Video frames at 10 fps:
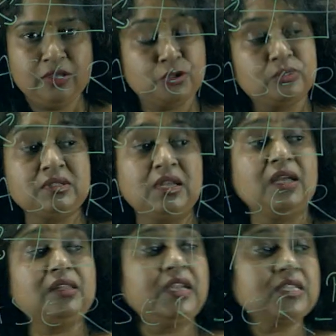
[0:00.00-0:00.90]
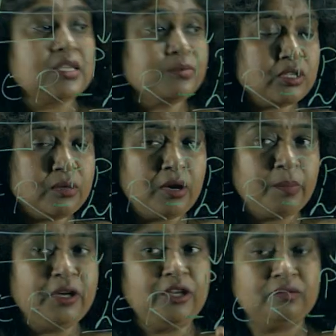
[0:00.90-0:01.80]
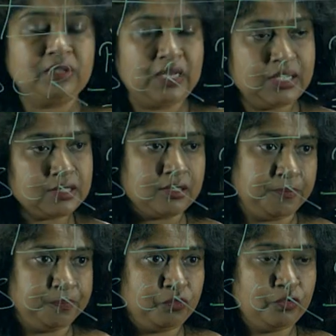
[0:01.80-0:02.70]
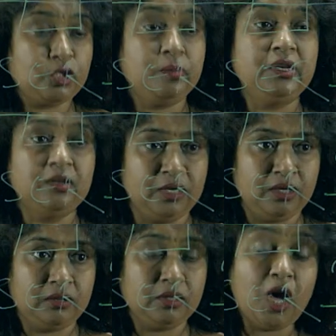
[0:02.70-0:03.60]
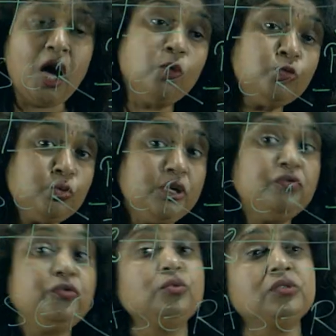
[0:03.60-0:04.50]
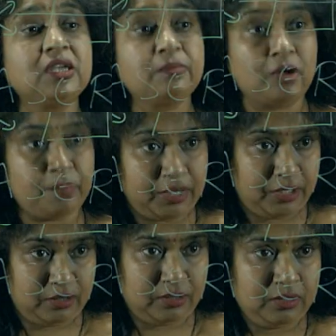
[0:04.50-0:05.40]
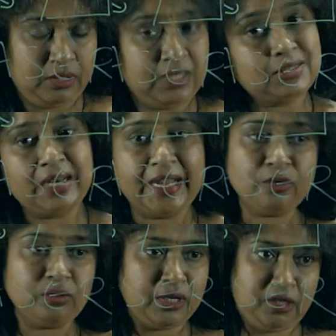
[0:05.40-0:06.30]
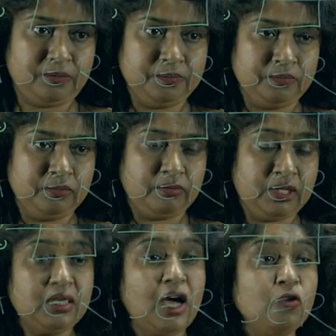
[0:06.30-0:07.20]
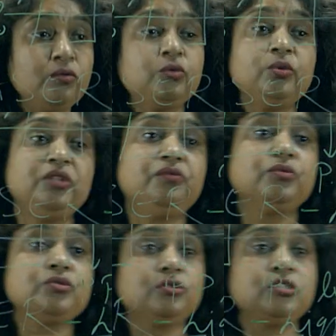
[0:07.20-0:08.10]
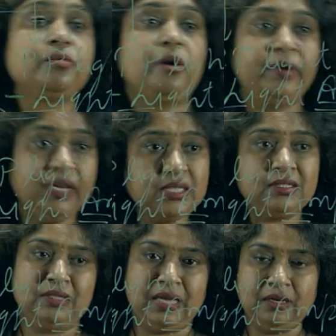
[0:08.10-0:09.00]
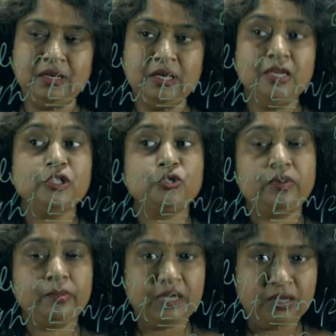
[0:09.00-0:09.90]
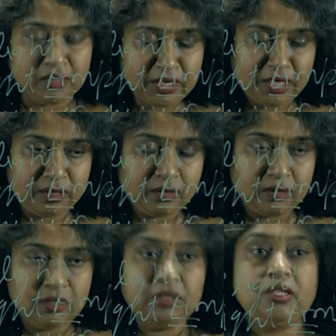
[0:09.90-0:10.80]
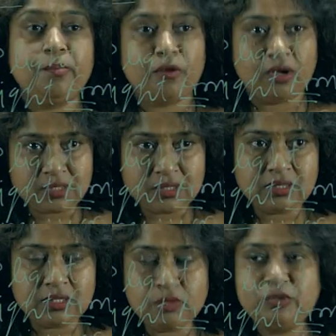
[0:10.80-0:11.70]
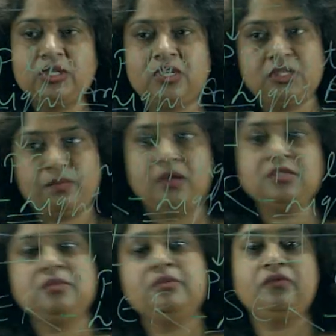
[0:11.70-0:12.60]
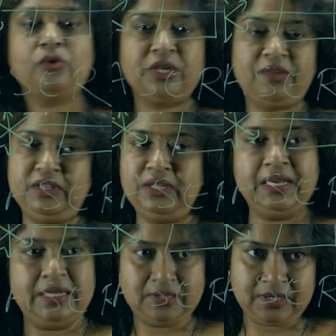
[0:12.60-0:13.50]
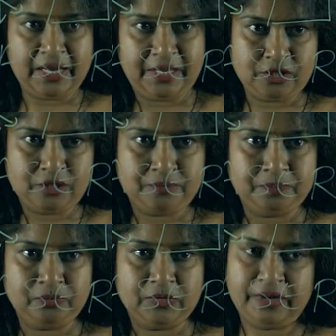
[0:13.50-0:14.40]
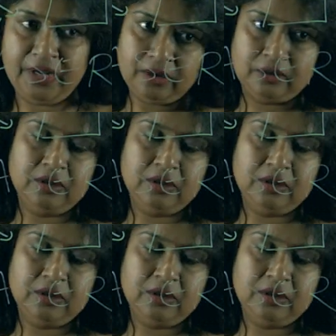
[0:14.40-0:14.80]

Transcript: So this is another exceptional property of the laser which we will be learning. Now how to infuse that property? It is a light only, but then how to infuse those properties in that? So we will be learning the processes which are responsible for giving the laser light, right.